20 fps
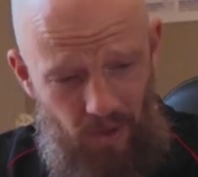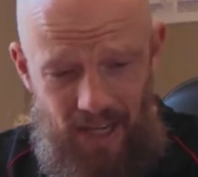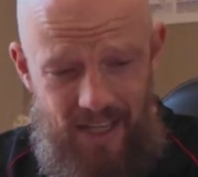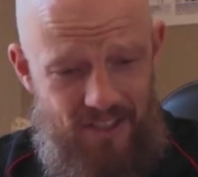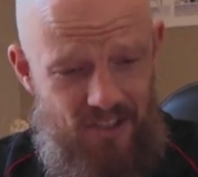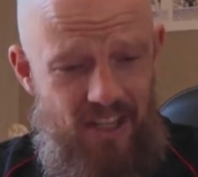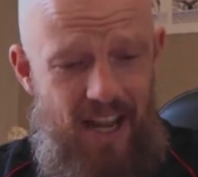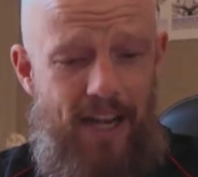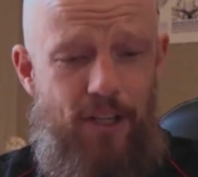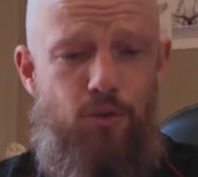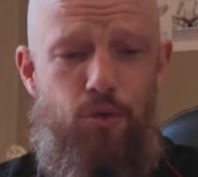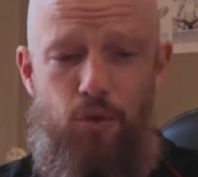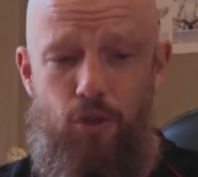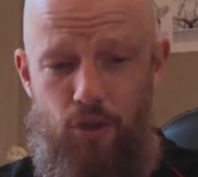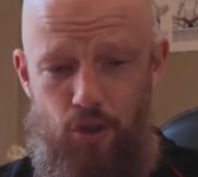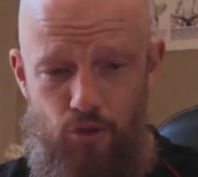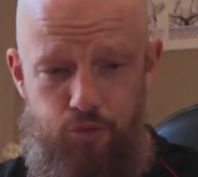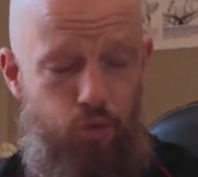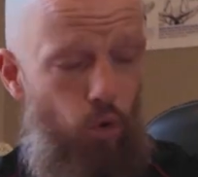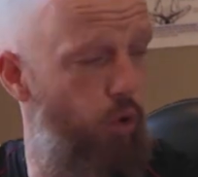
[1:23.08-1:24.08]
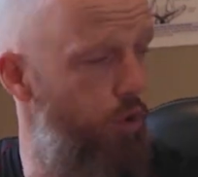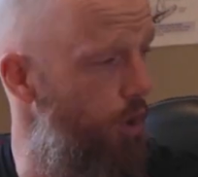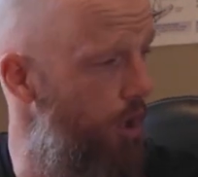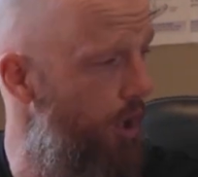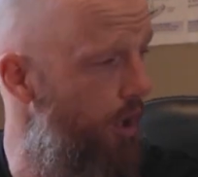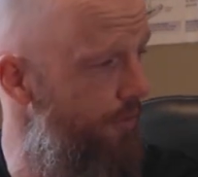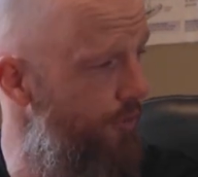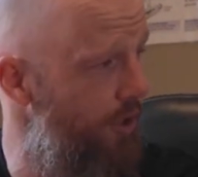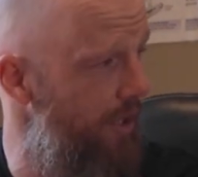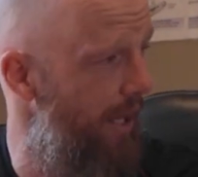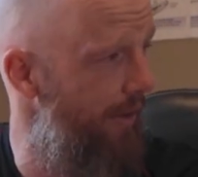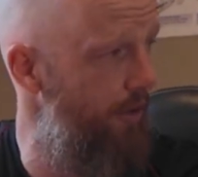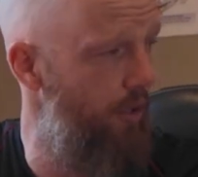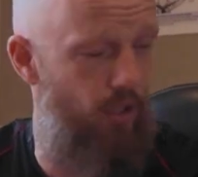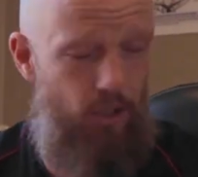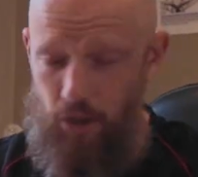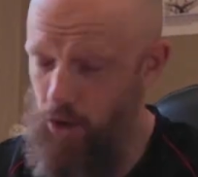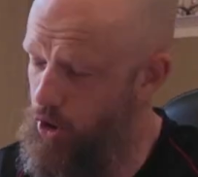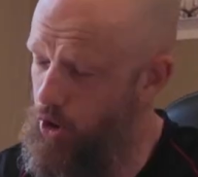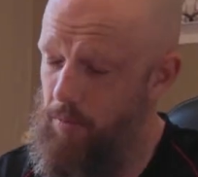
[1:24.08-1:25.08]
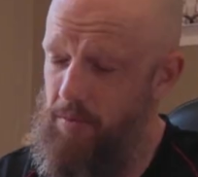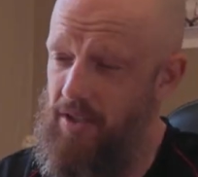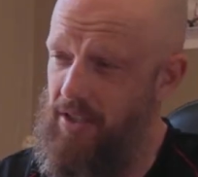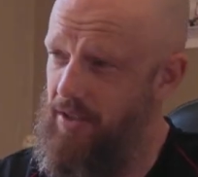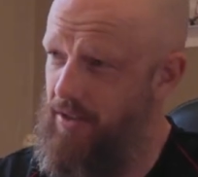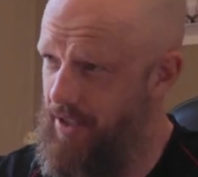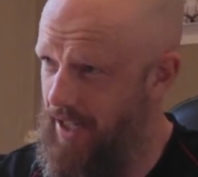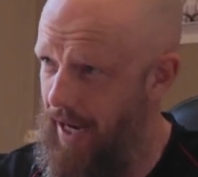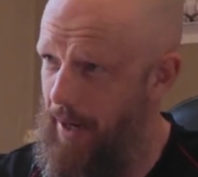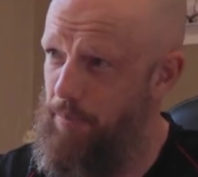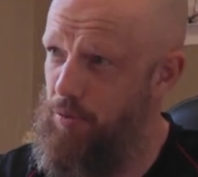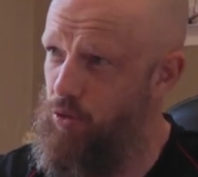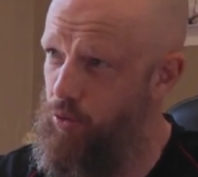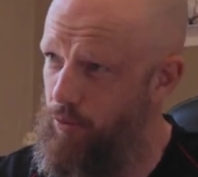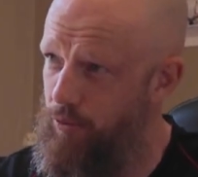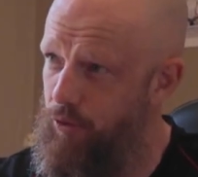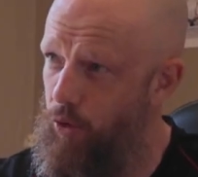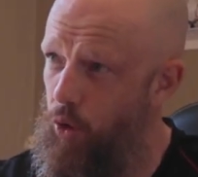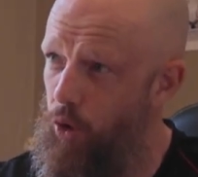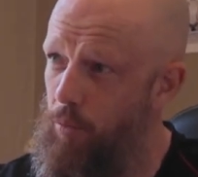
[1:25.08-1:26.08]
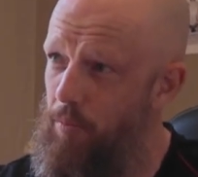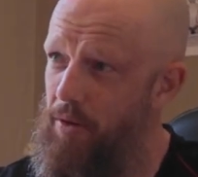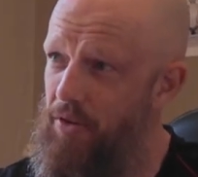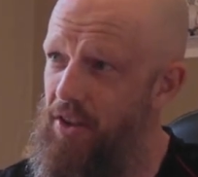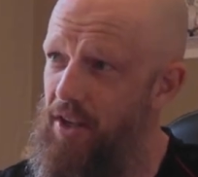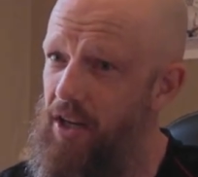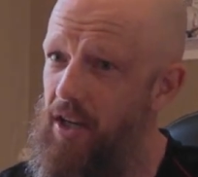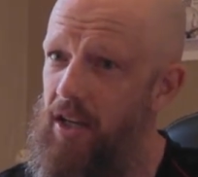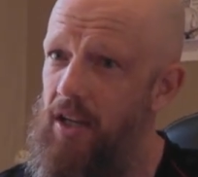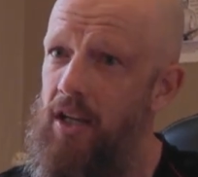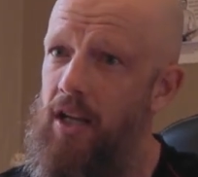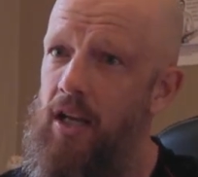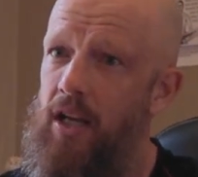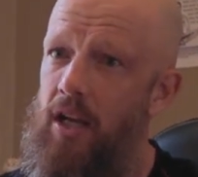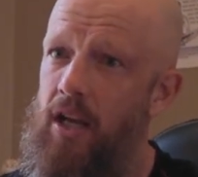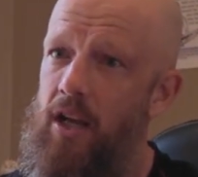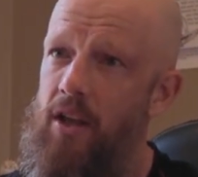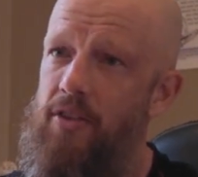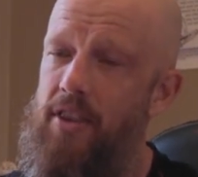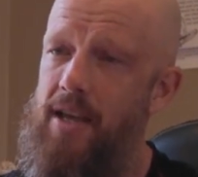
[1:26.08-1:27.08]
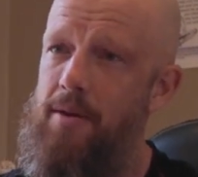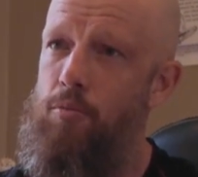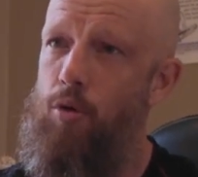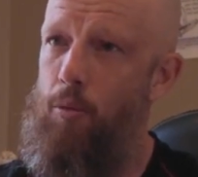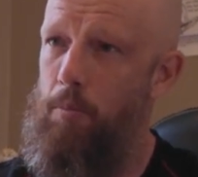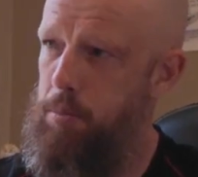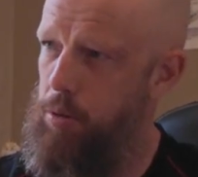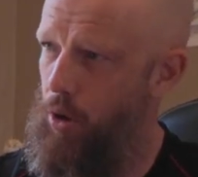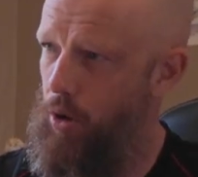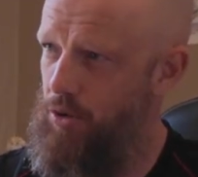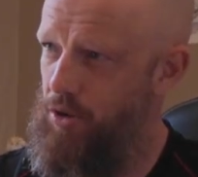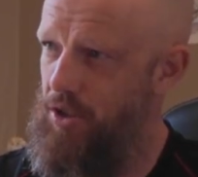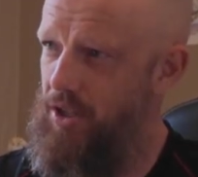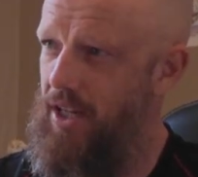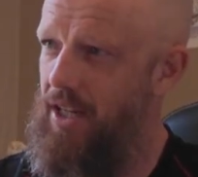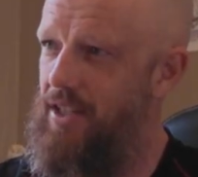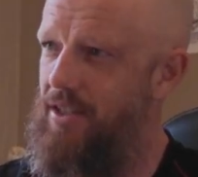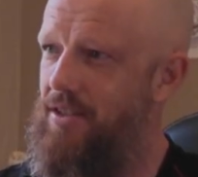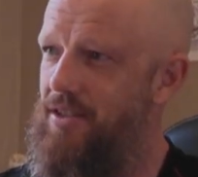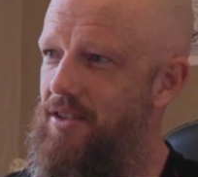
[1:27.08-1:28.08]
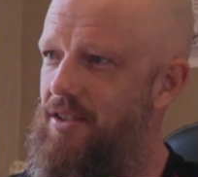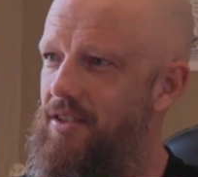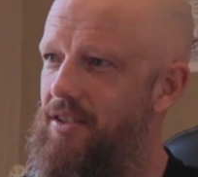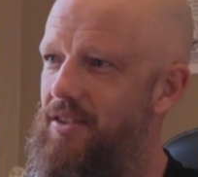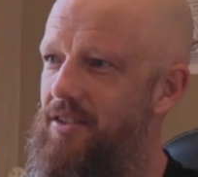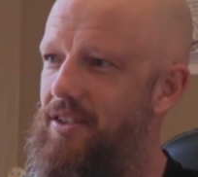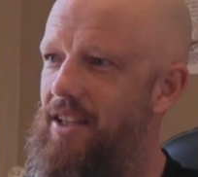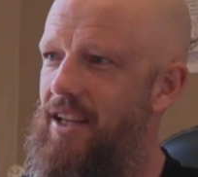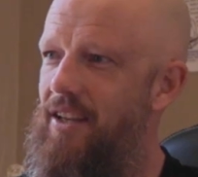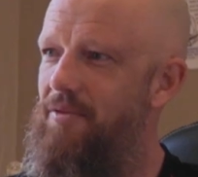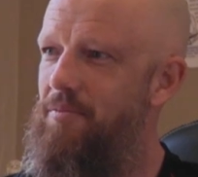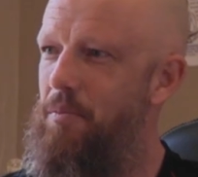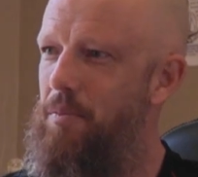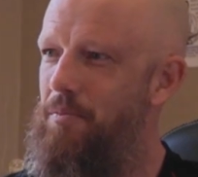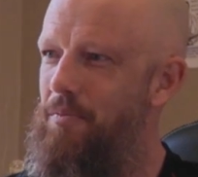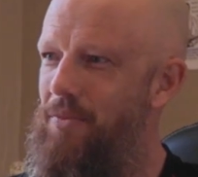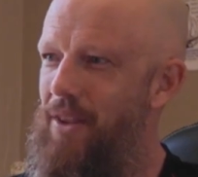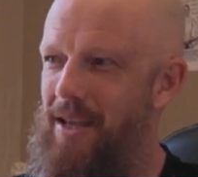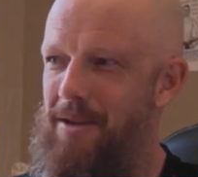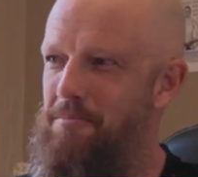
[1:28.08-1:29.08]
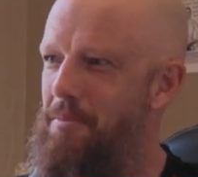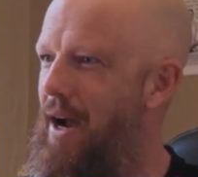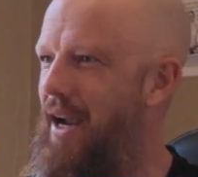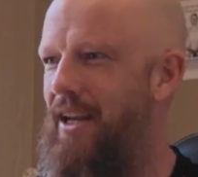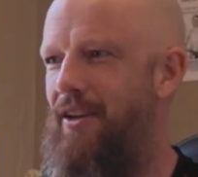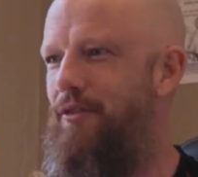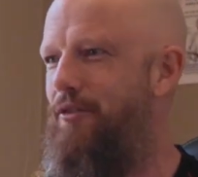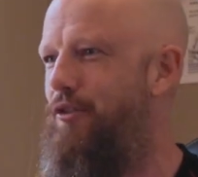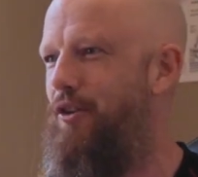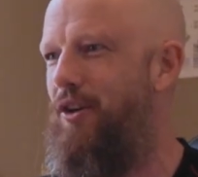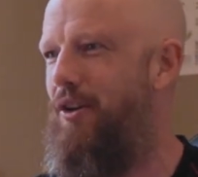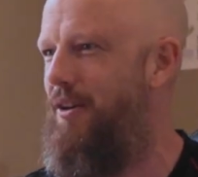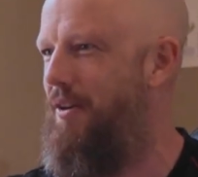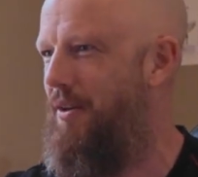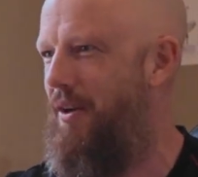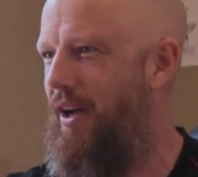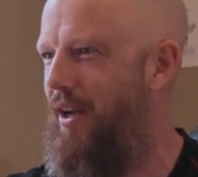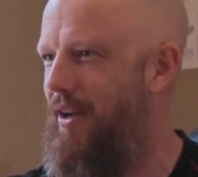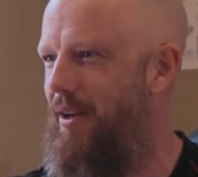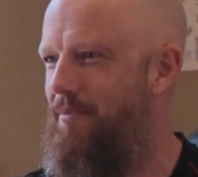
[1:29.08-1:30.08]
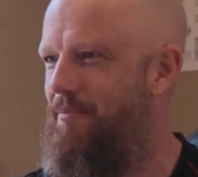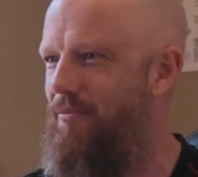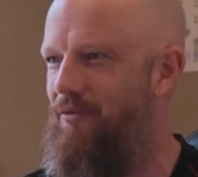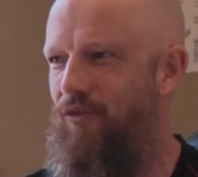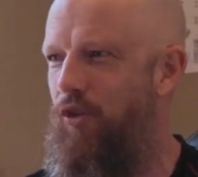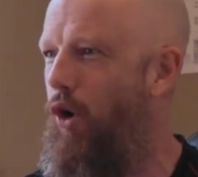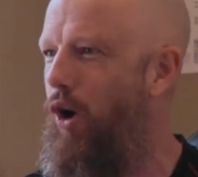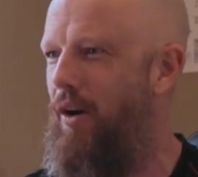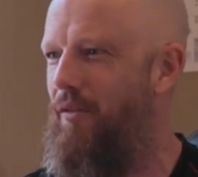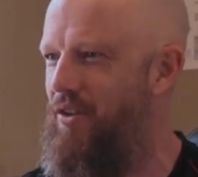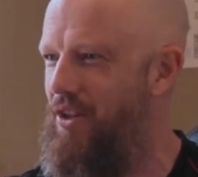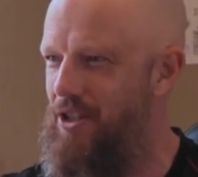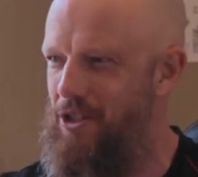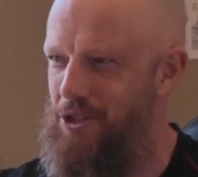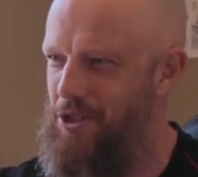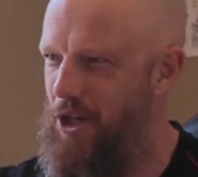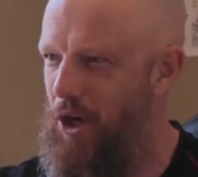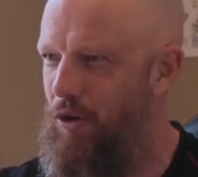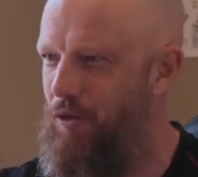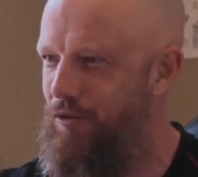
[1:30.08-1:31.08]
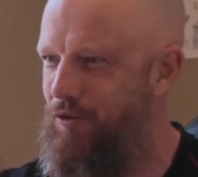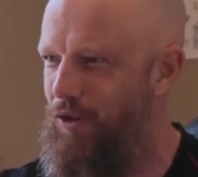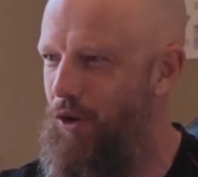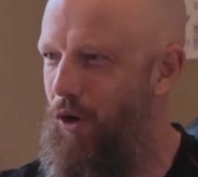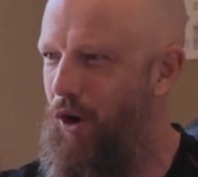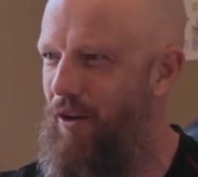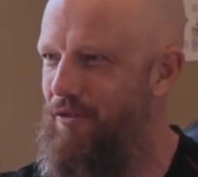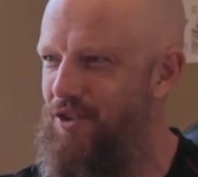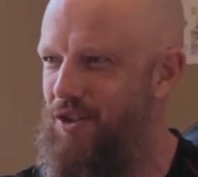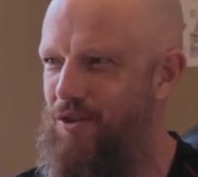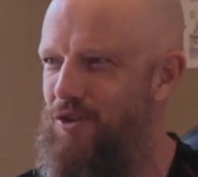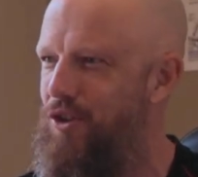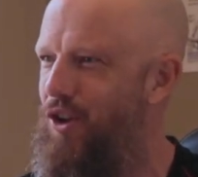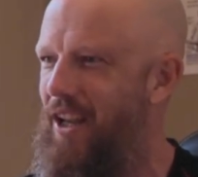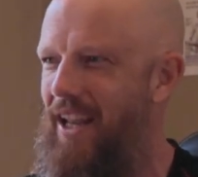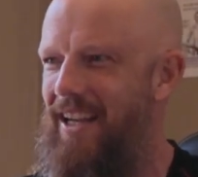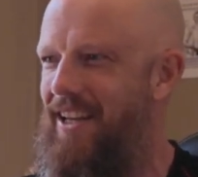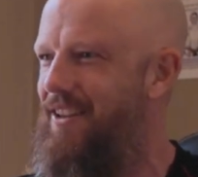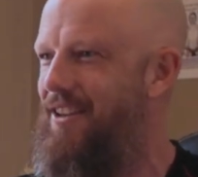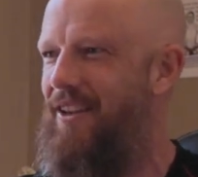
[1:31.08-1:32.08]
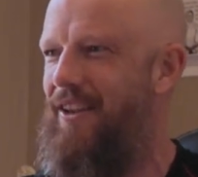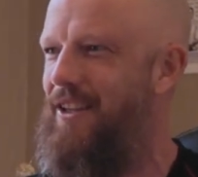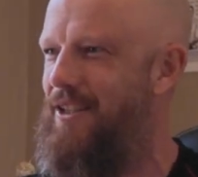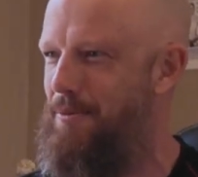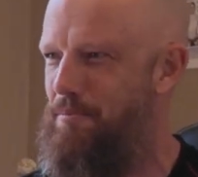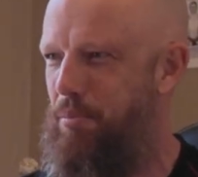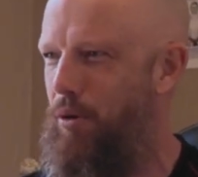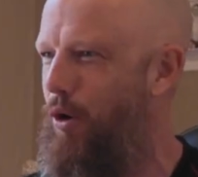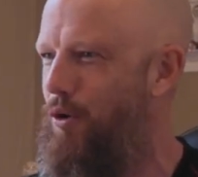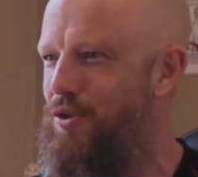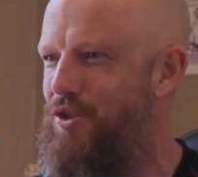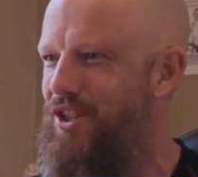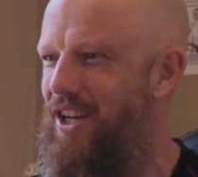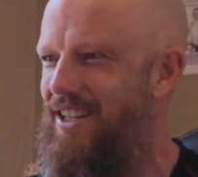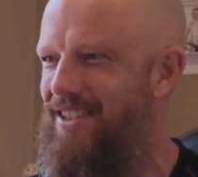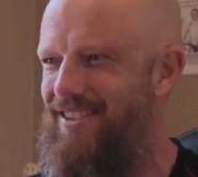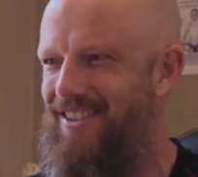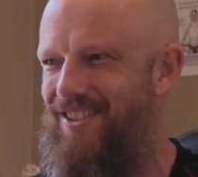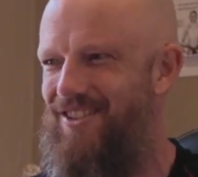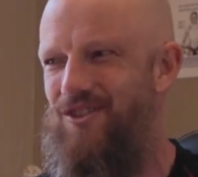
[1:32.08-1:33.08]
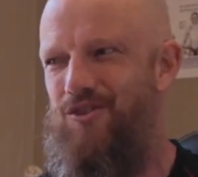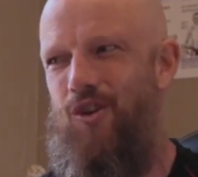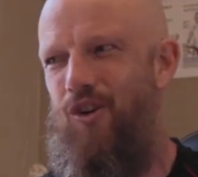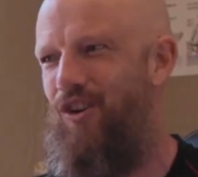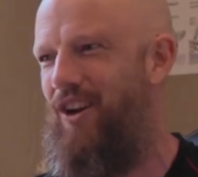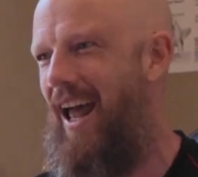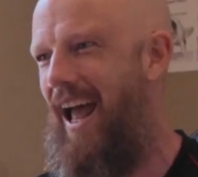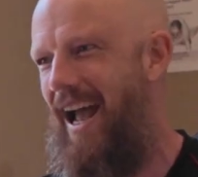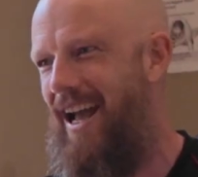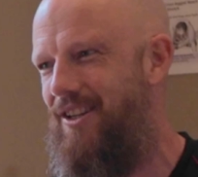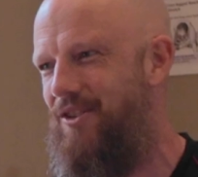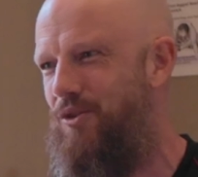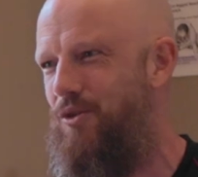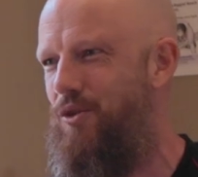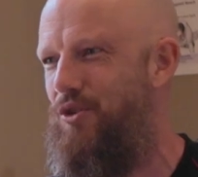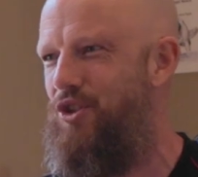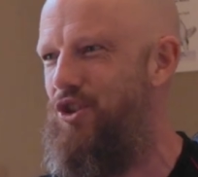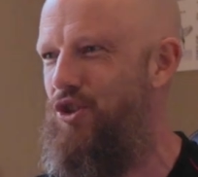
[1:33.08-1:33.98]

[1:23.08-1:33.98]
It's natural and it's raw. Like I've got other herbs in capsule form, but they're more processed. They're made for a 5-year shelf life. So it's like anything that's processed, it's not as good.